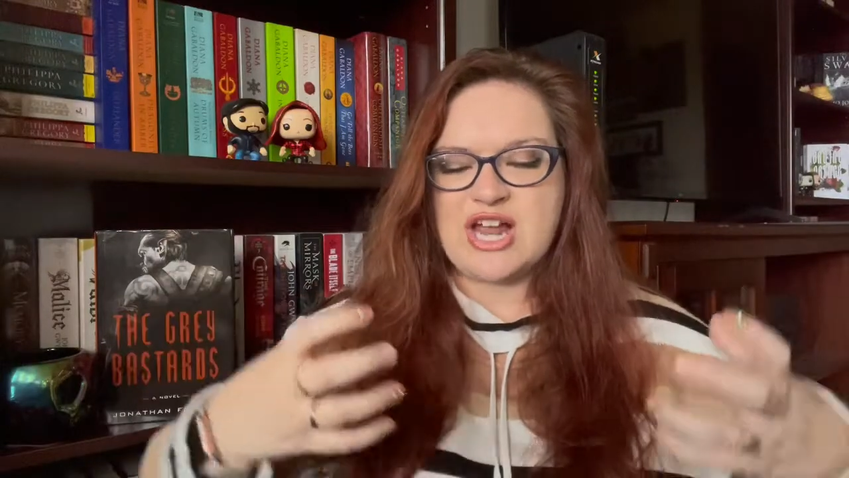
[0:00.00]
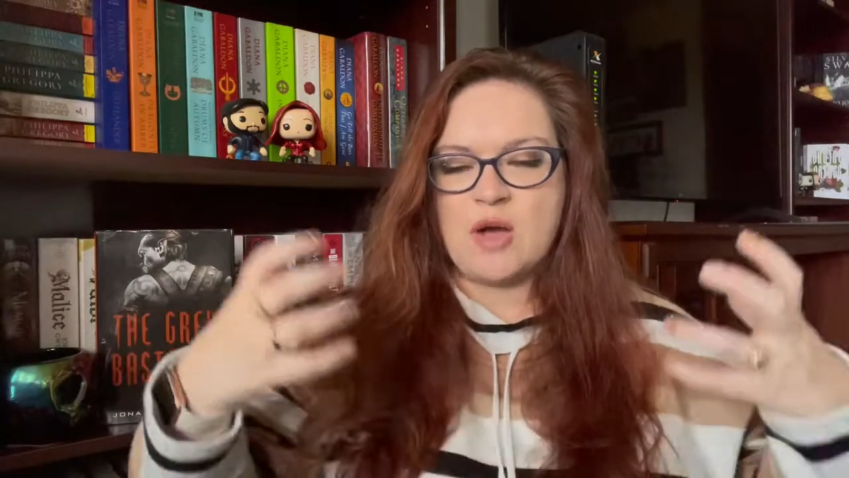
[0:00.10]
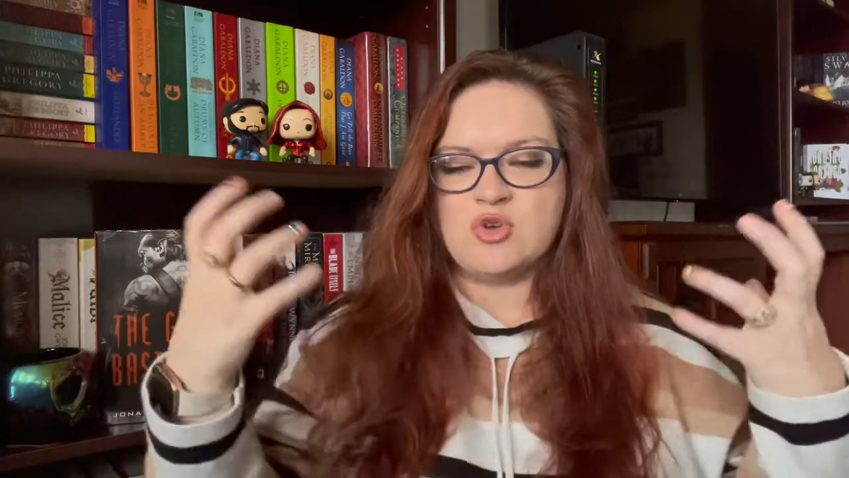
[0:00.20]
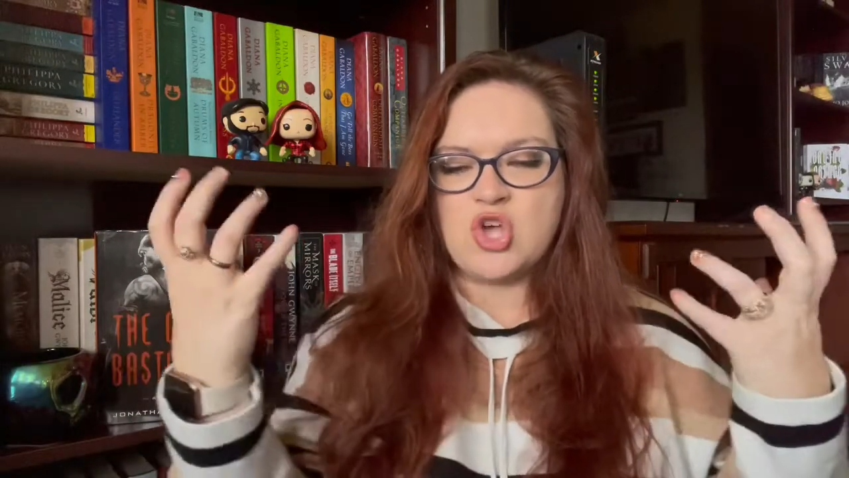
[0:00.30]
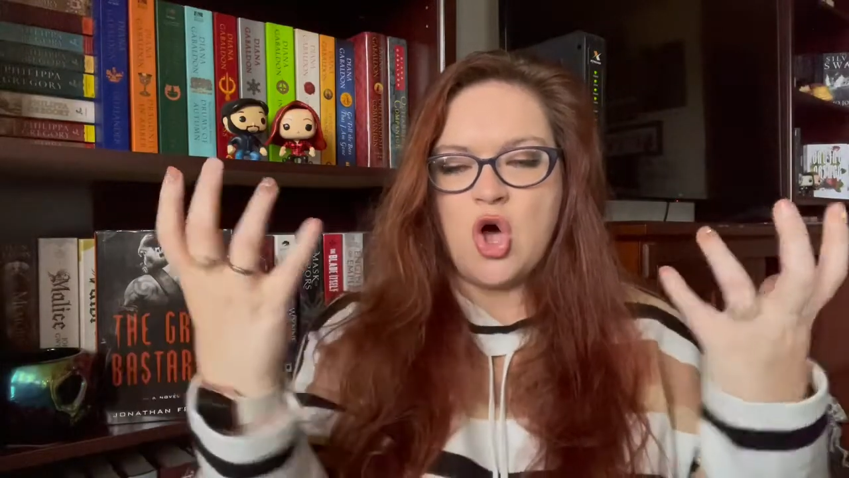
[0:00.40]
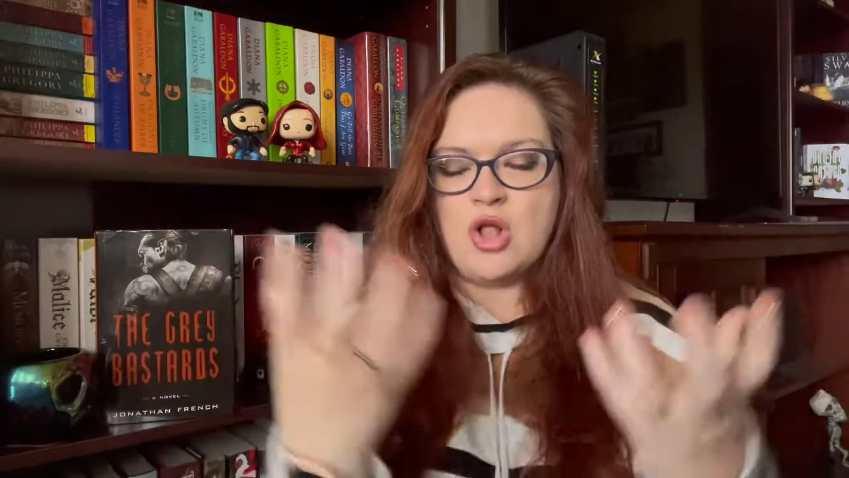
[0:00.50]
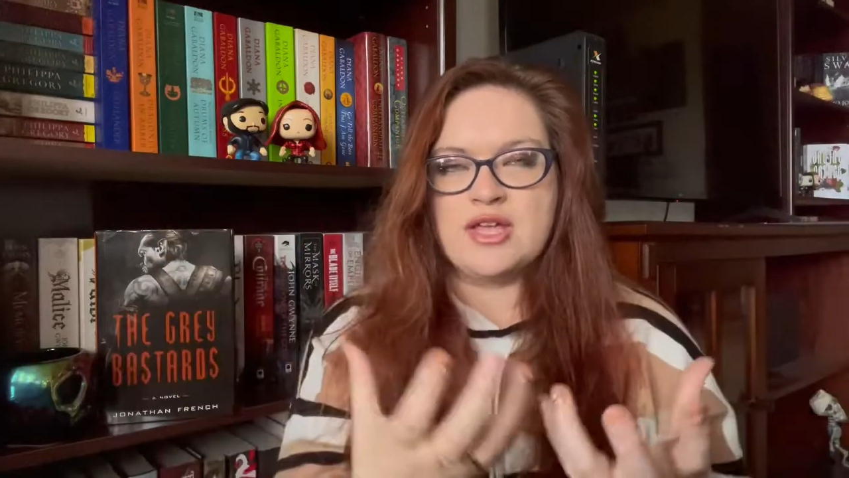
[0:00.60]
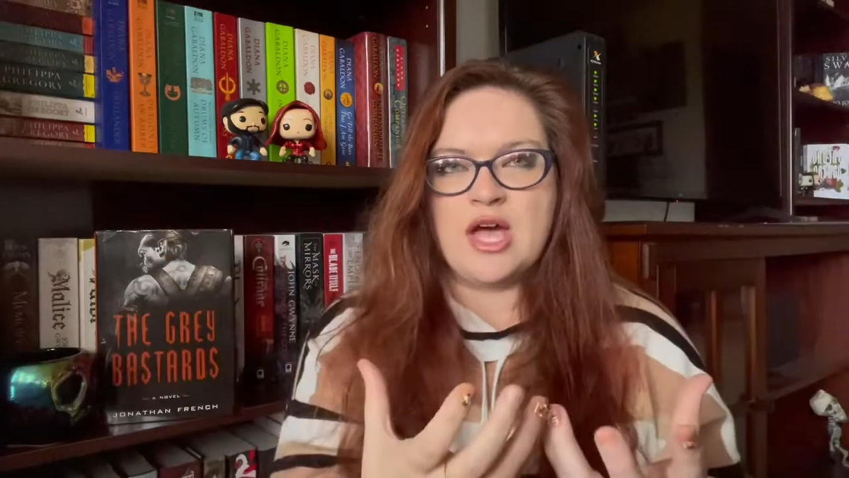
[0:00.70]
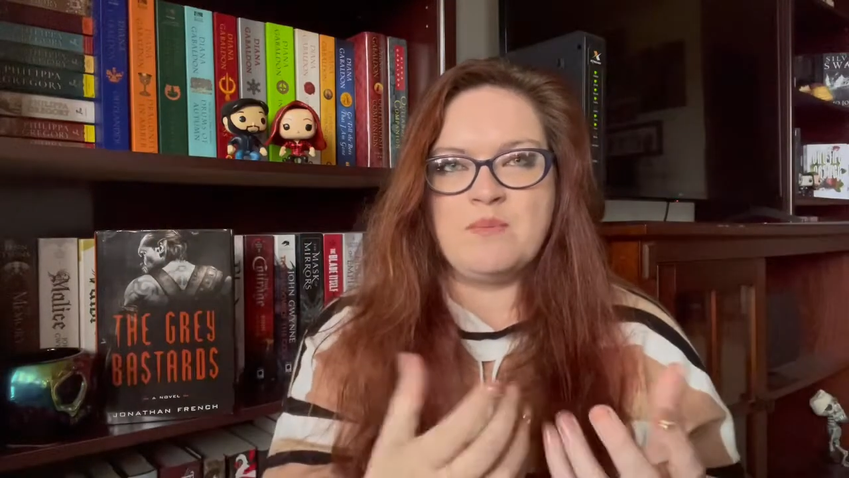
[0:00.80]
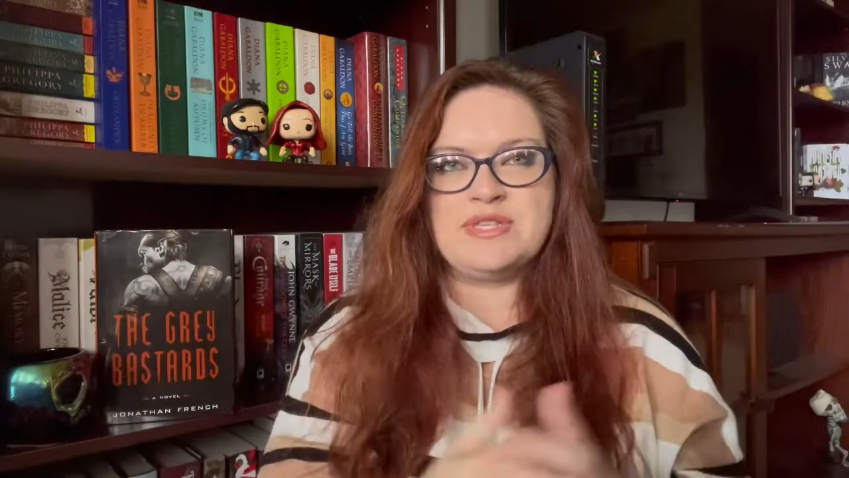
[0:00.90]
I was all
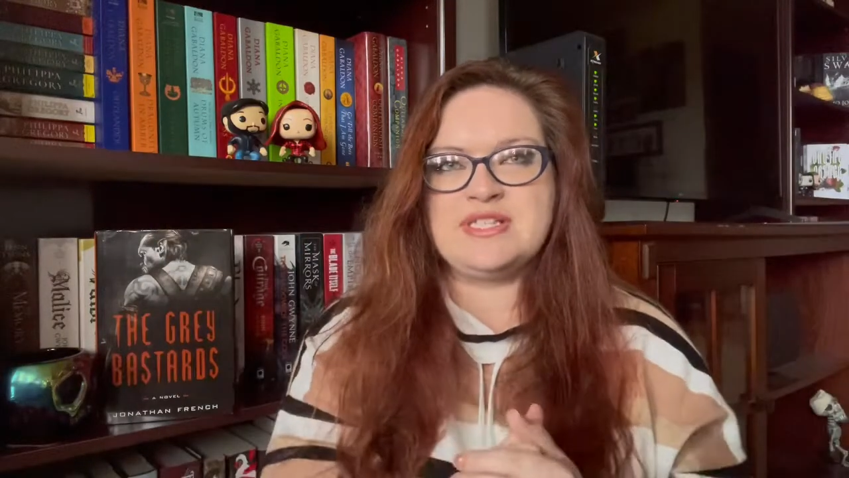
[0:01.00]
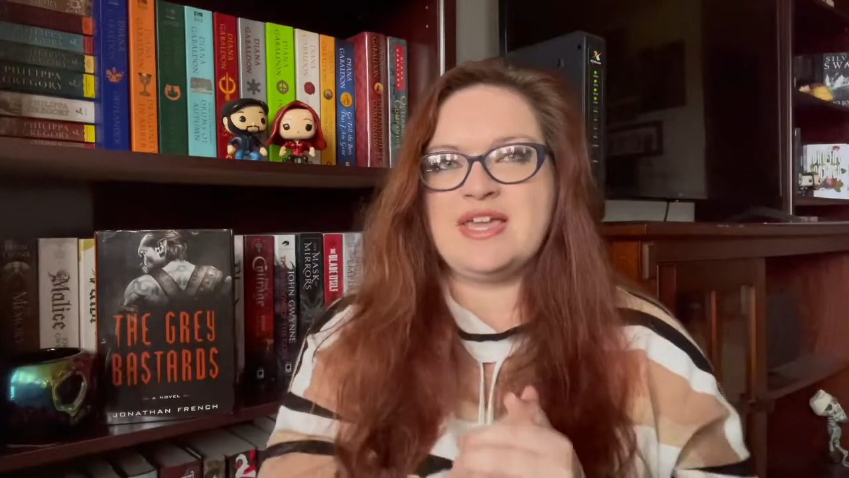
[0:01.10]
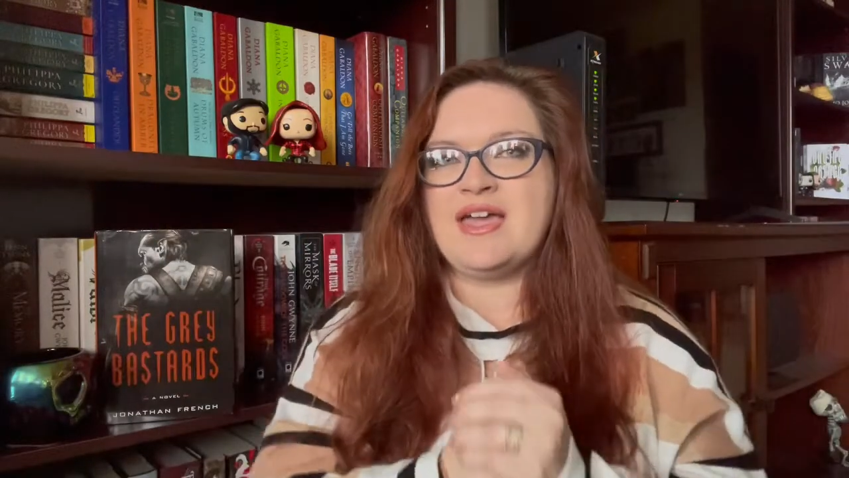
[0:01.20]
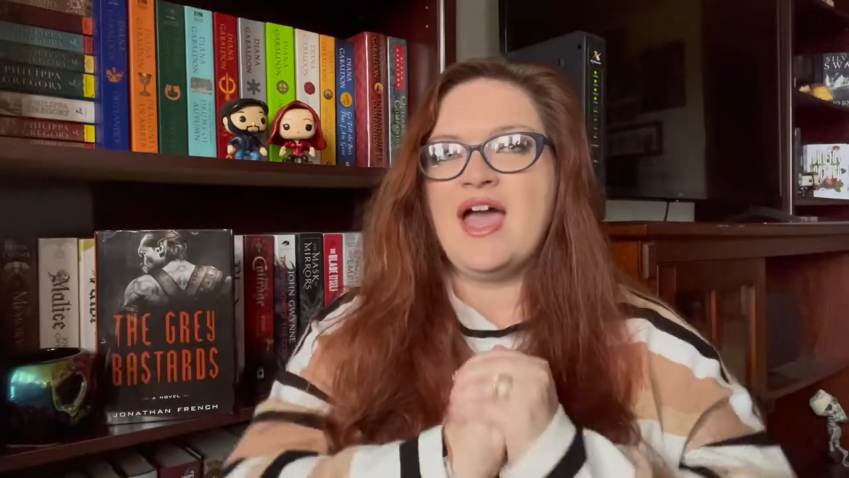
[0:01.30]
encompassing.